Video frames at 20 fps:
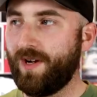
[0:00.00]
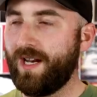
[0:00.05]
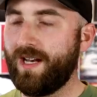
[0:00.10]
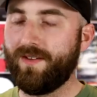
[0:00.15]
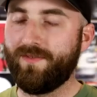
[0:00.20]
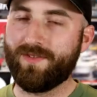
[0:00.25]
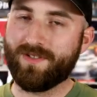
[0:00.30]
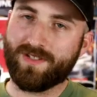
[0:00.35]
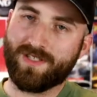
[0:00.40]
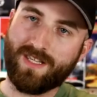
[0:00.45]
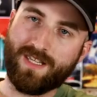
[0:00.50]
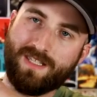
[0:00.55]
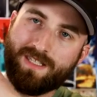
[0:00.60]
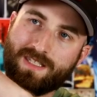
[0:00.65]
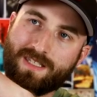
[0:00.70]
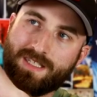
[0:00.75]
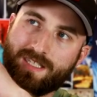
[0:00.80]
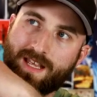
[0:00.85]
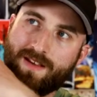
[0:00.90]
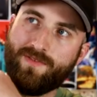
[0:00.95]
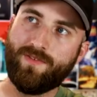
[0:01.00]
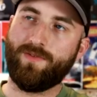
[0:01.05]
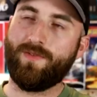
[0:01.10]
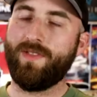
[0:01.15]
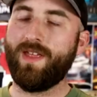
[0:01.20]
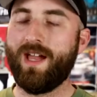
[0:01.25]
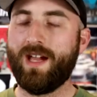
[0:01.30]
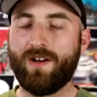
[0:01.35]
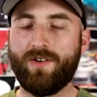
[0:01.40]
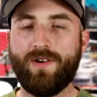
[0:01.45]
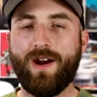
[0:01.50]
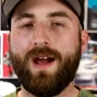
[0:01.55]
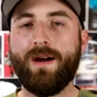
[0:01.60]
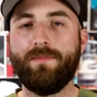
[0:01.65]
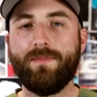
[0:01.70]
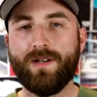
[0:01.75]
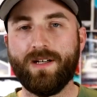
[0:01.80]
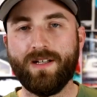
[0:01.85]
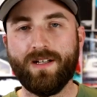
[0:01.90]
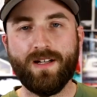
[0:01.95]
waiting for season seven of that
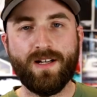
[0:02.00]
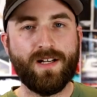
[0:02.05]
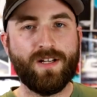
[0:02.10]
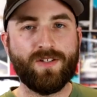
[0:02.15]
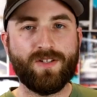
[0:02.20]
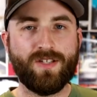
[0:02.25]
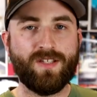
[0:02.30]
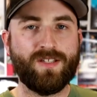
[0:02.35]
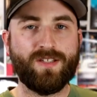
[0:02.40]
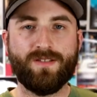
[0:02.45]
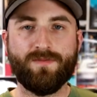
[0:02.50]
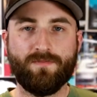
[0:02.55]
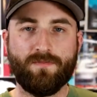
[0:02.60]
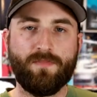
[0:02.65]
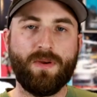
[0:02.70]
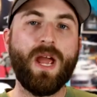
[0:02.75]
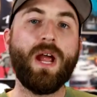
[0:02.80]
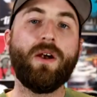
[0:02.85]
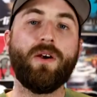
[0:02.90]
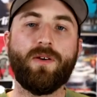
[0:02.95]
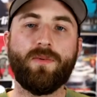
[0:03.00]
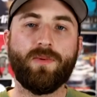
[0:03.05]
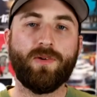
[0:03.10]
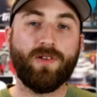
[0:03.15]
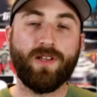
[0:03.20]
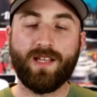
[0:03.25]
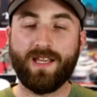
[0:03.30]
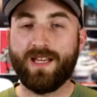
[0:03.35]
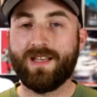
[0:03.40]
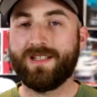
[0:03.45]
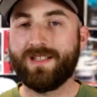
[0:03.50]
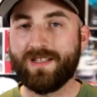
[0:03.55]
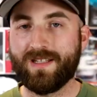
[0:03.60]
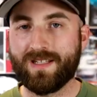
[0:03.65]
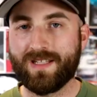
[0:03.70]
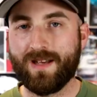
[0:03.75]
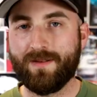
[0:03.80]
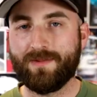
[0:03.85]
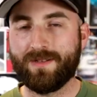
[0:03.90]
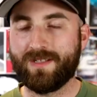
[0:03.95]
crap, but she's bearable, I guess, in
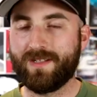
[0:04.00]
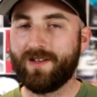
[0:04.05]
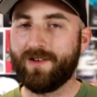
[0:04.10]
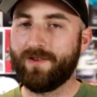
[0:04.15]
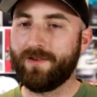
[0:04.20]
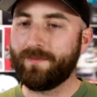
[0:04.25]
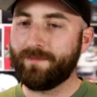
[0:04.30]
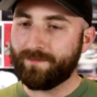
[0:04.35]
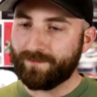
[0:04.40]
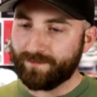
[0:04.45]
this episode.